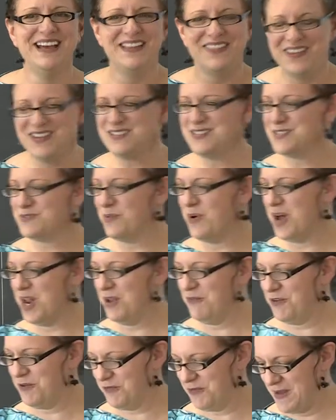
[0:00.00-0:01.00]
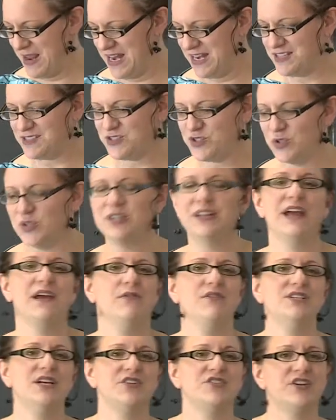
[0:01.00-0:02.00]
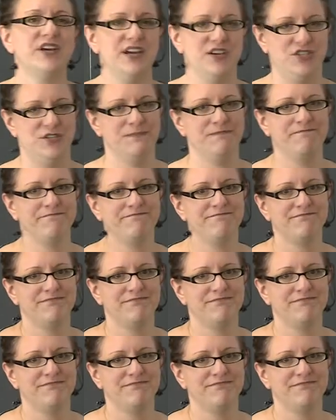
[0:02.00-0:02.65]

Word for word: this is one of them. It is dual language education.